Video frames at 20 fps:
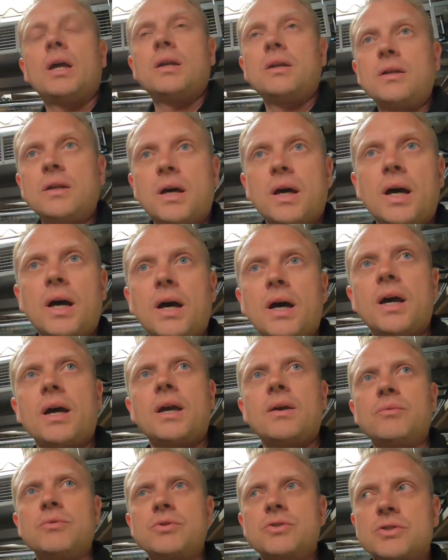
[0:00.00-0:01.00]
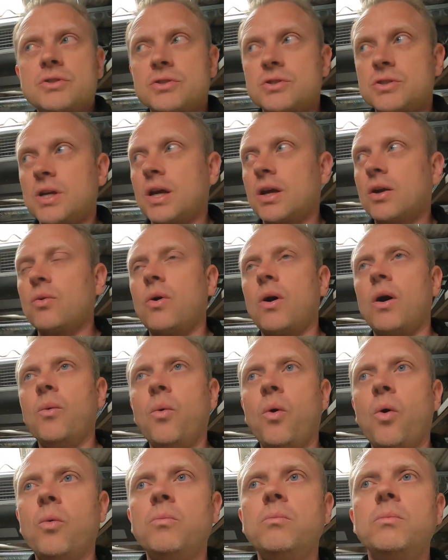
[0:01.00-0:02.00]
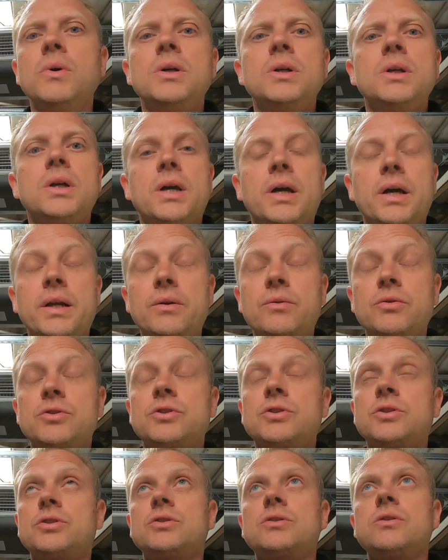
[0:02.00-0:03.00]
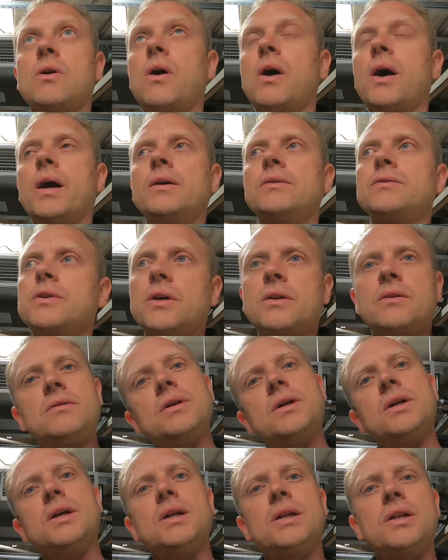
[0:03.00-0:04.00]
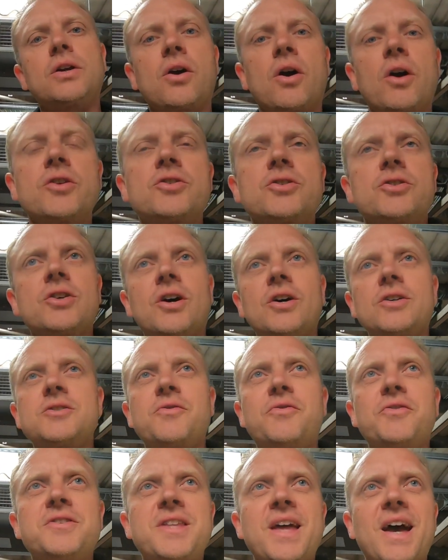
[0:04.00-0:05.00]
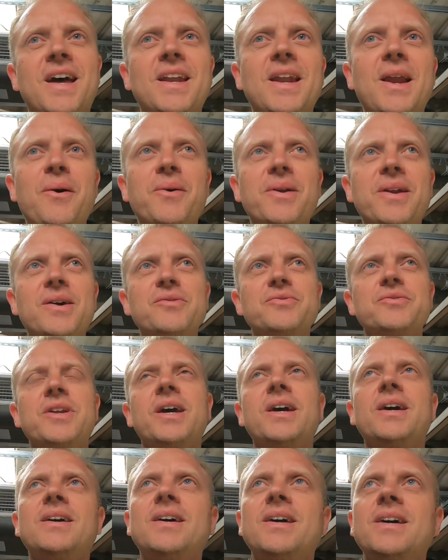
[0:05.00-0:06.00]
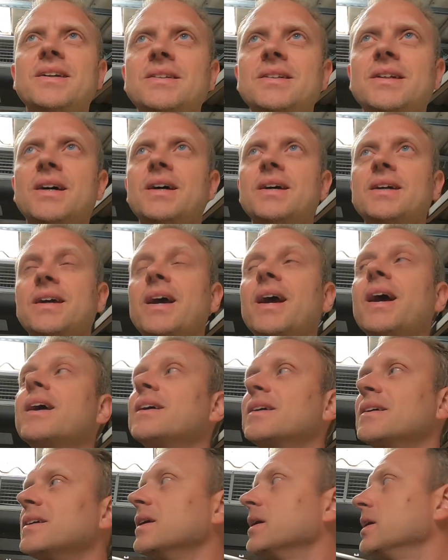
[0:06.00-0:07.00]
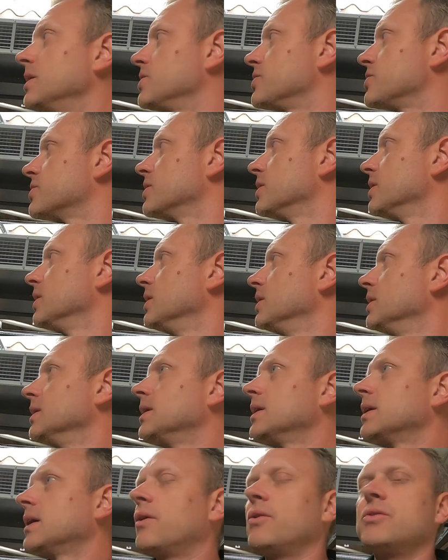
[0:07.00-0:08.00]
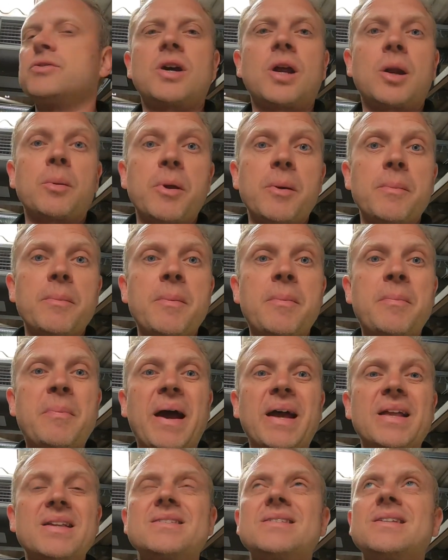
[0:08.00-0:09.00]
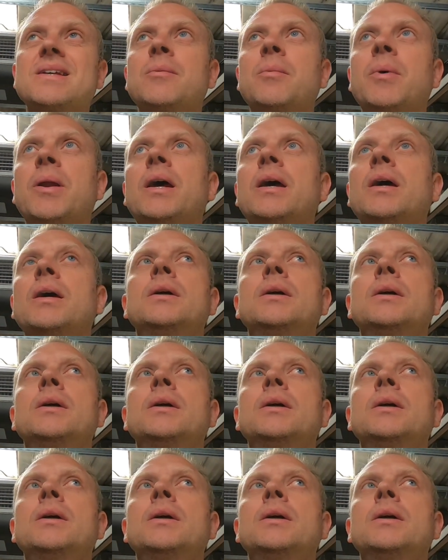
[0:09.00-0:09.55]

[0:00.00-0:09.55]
and it was set quite warm, and it was just like, so the guys just asked if it's down low enough now, and yeah, it is. I was going to be in my pants in a minute.